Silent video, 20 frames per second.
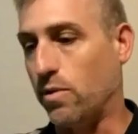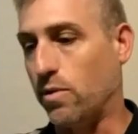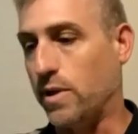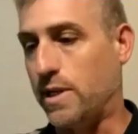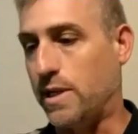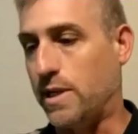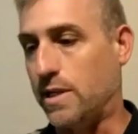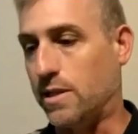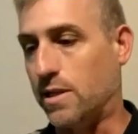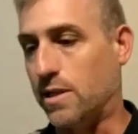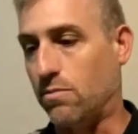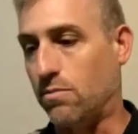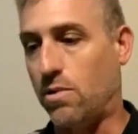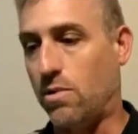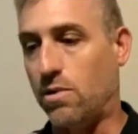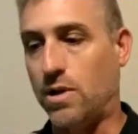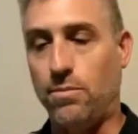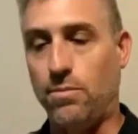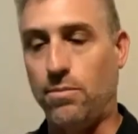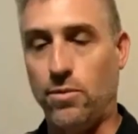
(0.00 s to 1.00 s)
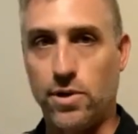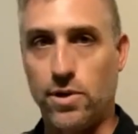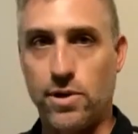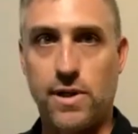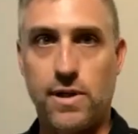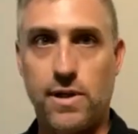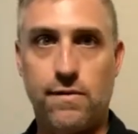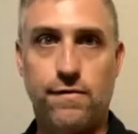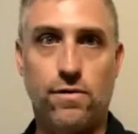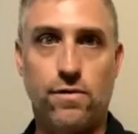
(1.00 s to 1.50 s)
And he says, well, I'm
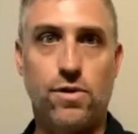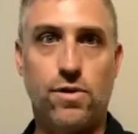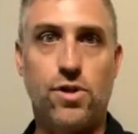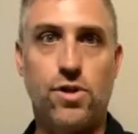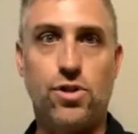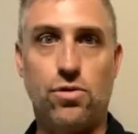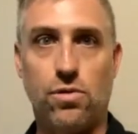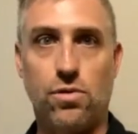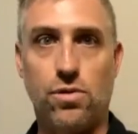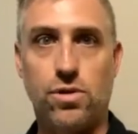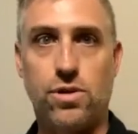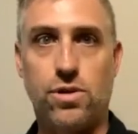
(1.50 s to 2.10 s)
looking for short